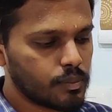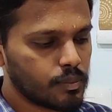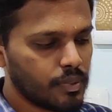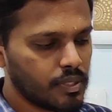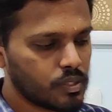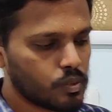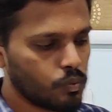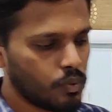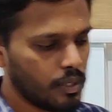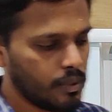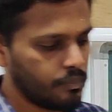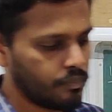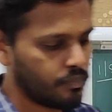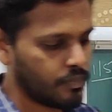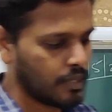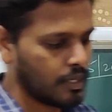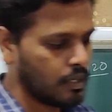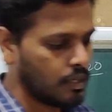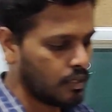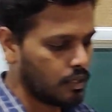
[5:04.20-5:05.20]
x plus y.
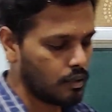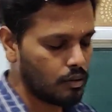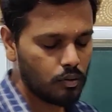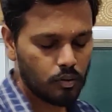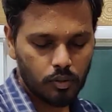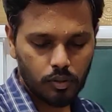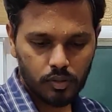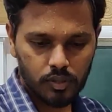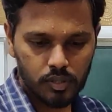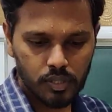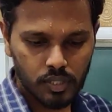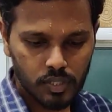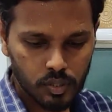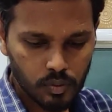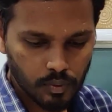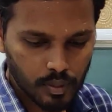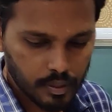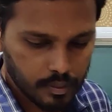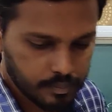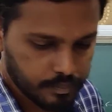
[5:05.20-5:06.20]
Now look into the
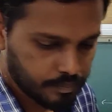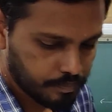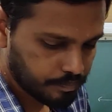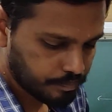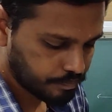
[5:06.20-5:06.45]
sixth one.